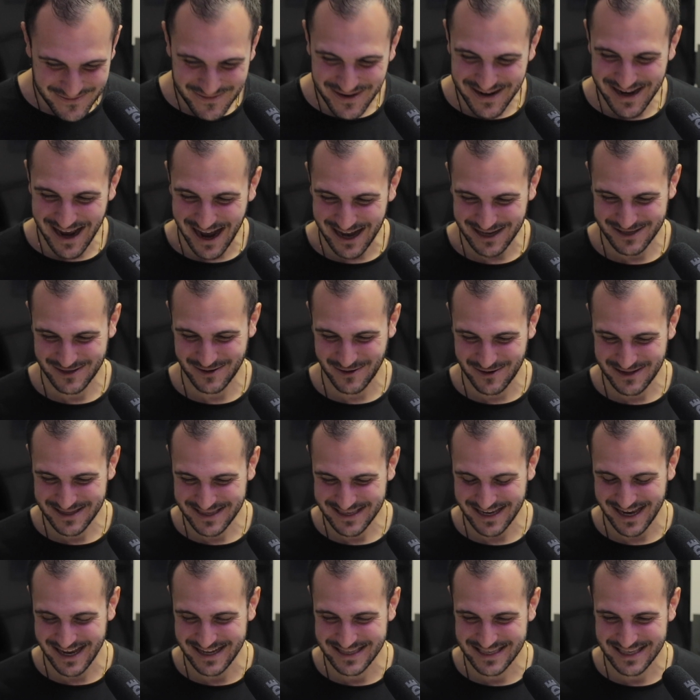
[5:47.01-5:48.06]
But yeah, so
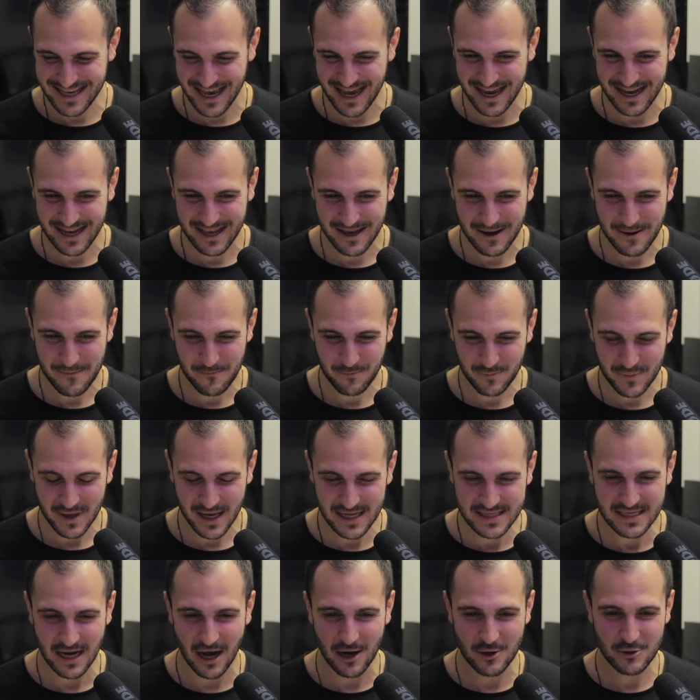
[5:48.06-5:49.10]
it's like,
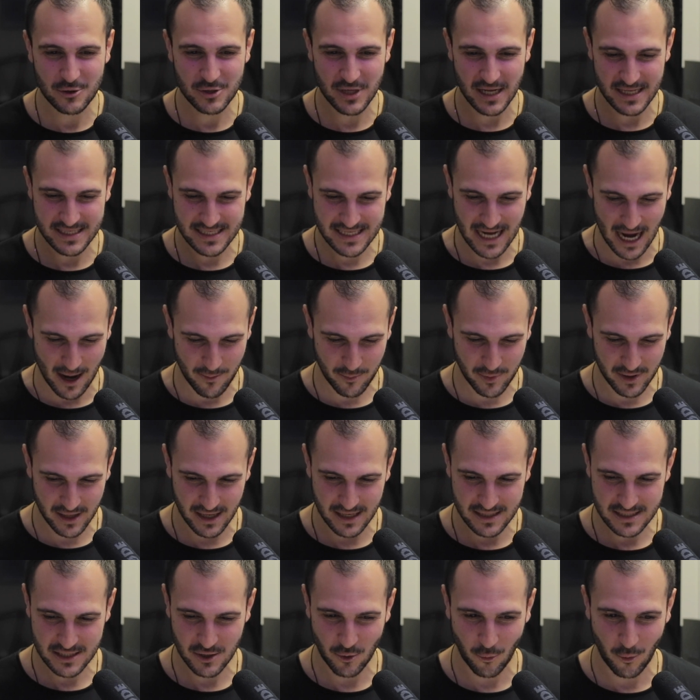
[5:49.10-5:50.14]
it's tapping
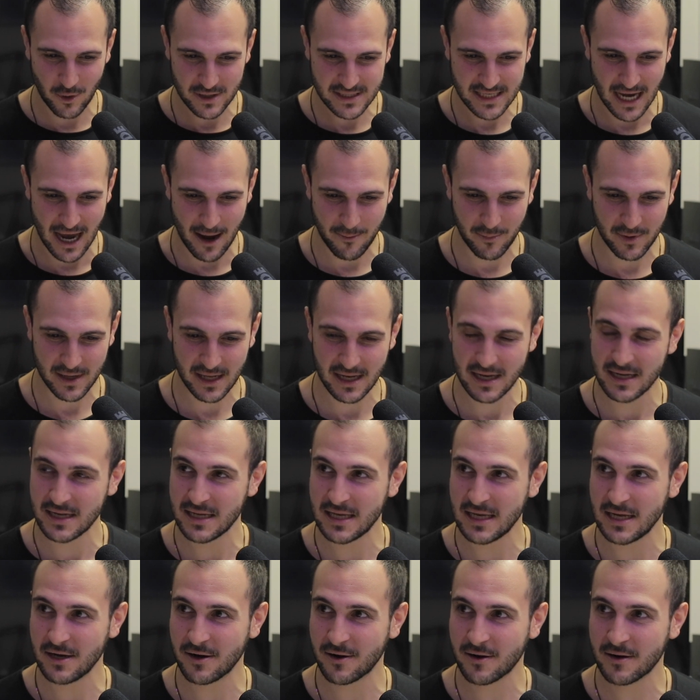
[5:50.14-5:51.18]
into what's happening in
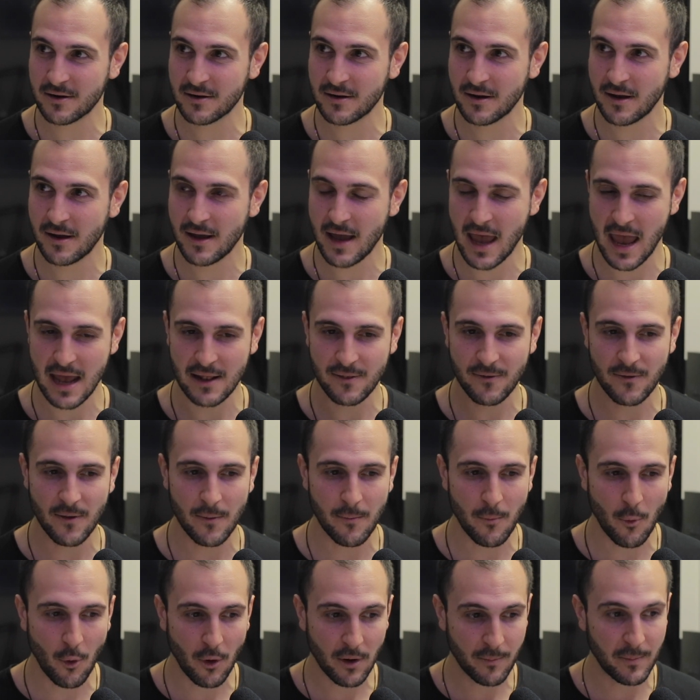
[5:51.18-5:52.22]
here. And
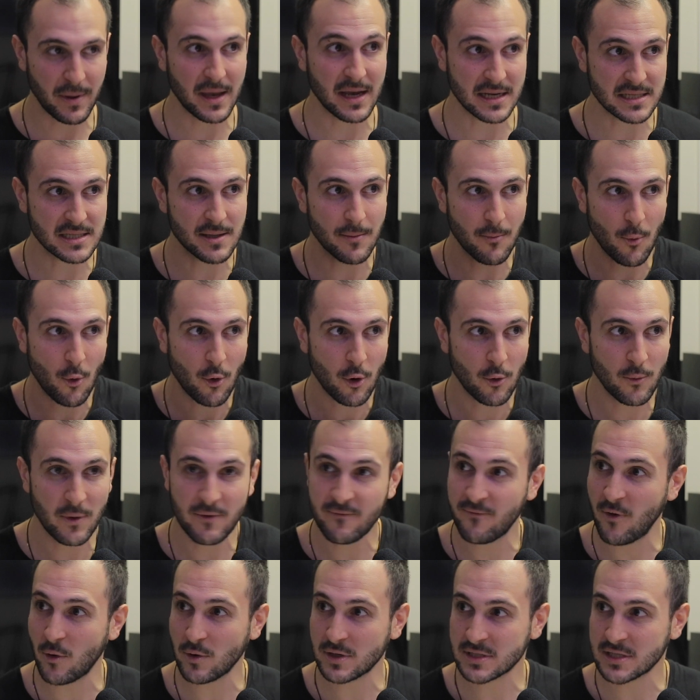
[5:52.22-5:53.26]
because the more we
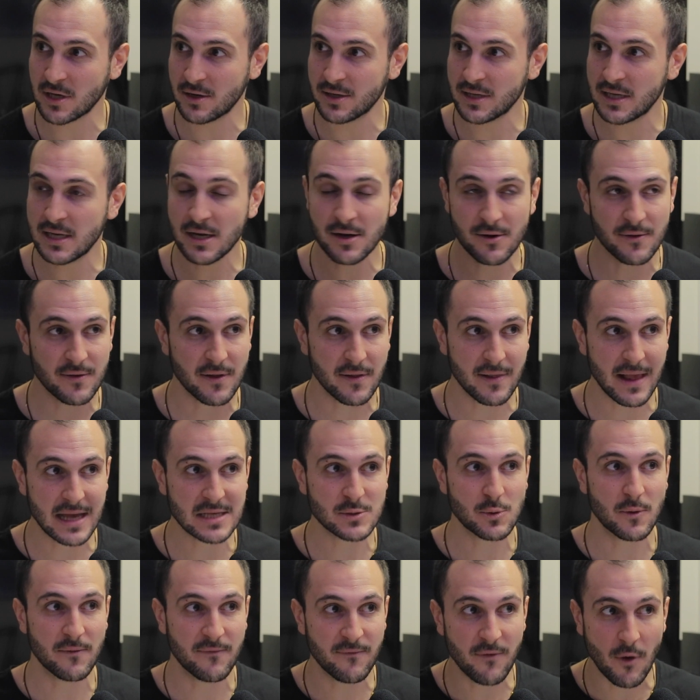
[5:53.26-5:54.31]
focus on here, the
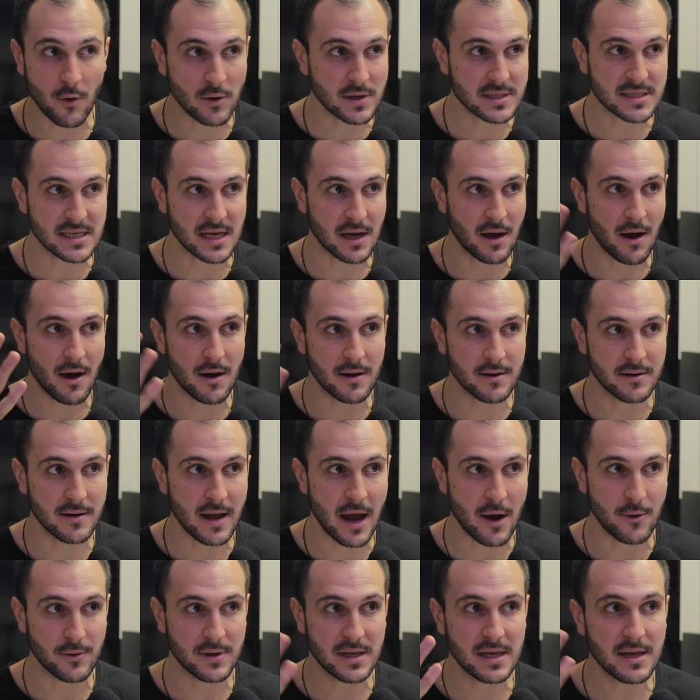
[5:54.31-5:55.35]
less we're focusing on
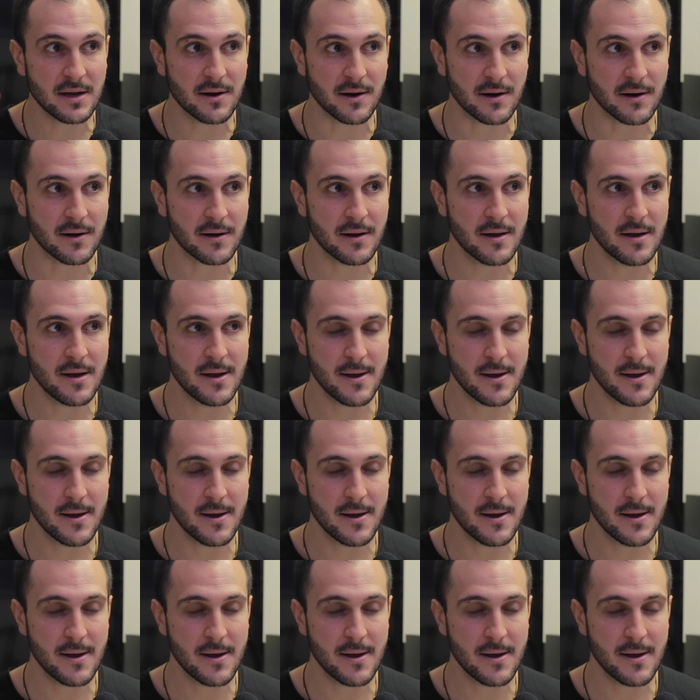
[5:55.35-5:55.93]
out here.